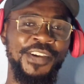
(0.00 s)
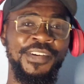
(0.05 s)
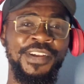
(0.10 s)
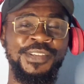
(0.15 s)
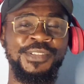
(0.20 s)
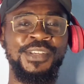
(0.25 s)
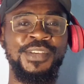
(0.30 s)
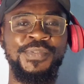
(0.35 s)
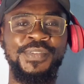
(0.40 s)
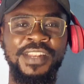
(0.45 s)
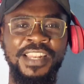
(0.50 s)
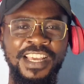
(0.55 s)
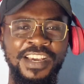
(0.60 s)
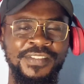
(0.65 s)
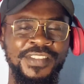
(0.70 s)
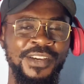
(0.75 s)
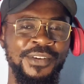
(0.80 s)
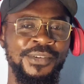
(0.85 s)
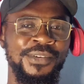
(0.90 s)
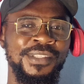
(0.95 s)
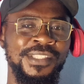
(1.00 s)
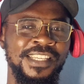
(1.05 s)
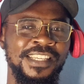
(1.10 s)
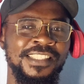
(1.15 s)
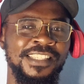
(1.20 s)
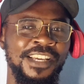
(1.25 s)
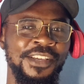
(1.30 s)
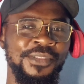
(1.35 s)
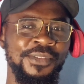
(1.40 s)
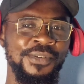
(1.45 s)
Alright, so if you love the
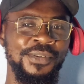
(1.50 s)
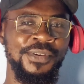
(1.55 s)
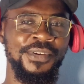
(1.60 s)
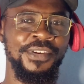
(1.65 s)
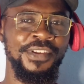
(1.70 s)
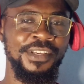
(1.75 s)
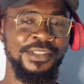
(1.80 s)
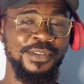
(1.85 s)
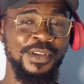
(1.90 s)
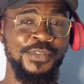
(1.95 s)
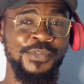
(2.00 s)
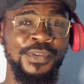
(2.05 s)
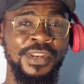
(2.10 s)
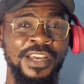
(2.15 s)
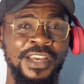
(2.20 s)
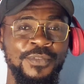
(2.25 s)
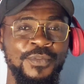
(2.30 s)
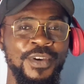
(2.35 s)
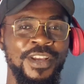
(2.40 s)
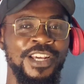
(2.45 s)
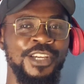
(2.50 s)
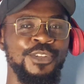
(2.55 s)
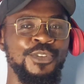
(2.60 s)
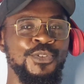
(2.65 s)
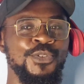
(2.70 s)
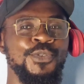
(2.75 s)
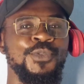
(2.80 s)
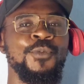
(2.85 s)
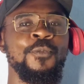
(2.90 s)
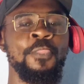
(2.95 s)
content I do create, or if you love what I
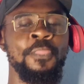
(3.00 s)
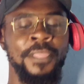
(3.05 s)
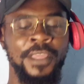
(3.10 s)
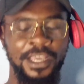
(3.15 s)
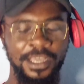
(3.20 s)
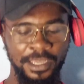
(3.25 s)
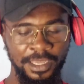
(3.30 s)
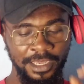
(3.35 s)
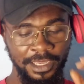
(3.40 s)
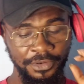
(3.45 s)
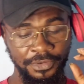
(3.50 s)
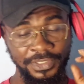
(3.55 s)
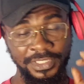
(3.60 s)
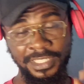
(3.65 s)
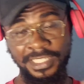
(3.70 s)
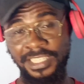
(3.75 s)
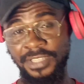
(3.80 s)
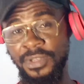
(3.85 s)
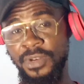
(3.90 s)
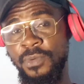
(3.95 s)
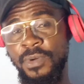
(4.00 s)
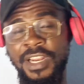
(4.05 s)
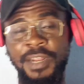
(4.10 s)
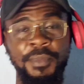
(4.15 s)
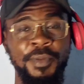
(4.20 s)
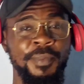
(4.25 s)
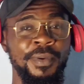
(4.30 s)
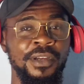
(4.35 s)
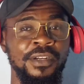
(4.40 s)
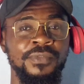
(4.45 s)
do, and you genuinely
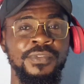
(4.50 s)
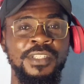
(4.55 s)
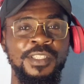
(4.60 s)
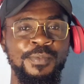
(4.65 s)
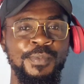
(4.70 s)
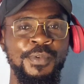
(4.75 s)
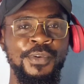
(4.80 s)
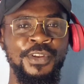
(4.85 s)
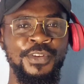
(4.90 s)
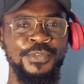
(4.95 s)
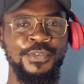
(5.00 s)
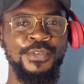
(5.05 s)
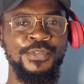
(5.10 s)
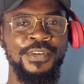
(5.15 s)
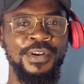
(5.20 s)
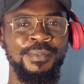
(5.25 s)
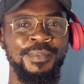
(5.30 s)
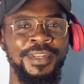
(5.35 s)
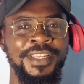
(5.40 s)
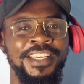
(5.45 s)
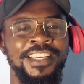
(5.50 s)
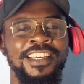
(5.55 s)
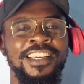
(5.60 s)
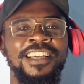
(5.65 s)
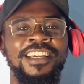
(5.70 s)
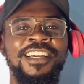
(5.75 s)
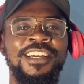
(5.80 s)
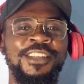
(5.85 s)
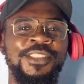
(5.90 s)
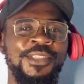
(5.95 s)
want to be part of this beautiful family,
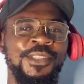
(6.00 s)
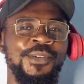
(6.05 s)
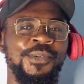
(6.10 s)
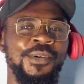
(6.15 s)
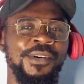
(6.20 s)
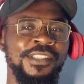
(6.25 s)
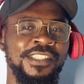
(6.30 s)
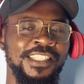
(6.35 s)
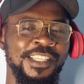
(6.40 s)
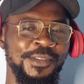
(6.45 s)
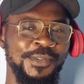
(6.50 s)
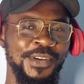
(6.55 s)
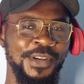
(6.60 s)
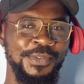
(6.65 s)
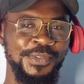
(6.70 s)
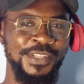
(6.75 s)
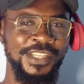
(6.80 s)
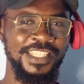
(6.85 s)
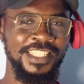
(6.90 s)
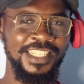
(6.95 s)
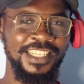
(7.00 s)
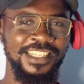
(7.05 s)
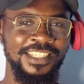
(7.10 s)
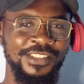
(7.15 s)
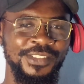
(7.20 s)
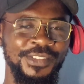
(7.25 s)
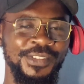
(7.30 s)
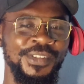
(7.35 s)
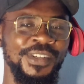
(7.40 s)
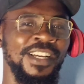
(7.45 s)
do what to subscribe to the
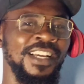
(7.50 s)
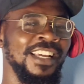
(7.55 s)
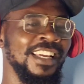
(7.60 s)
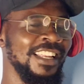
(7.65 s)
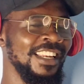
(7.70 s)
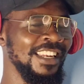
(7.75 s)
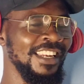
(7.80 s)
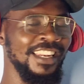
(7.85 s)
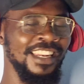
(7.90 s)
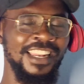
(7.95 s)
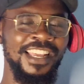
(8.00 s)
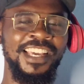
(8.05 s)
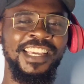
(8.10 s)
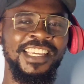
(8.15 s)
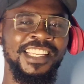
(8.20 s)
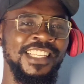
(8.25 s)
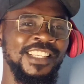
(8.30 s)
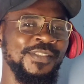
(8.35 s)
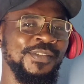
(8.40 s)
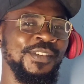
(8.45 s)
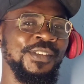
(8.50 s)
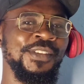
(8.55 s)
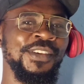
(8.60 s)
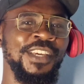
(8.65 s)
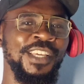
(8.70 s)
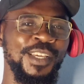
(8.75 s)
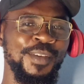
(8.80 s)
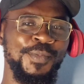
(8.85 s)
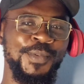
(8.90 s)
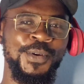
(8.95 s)
channel. like this
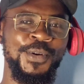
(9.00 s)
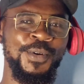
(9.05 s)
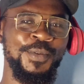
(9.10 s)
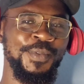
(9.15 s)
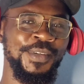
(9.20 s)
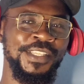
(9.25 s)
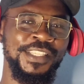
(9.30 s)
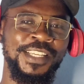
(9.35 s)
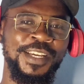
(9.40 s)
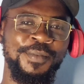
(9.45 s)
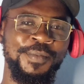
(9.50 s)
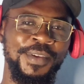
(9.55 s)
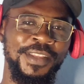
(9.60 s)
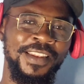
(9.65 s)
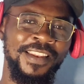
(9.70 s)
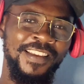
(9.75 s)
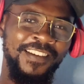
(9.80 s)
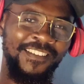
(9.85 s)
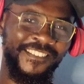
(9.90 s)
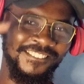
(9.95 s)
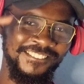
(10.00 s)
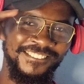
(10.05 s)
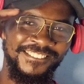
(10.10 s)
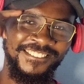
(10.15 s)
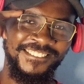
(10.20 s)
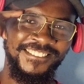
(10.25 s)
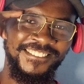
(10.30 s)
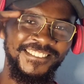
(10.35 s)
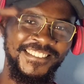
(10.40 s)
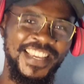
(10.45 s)
video and keep your comments coming.
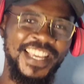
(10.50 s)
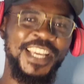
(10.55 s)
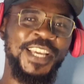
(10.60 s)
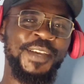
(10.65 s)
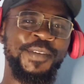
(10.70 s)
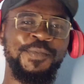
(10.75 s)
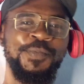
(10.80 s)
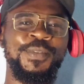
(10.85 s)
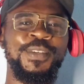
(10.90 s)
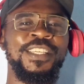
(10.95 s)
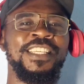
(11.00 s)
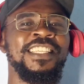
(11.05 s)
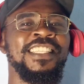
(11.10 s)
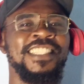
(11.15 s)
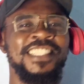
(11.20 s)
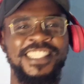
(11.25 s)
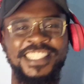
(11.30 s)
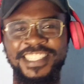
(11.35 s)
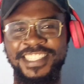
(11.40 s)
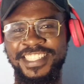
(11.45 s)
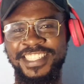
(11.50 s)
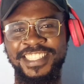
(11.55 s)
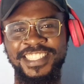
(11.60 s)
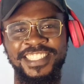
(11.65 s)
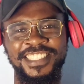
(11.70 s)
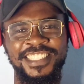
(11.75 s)
Peace.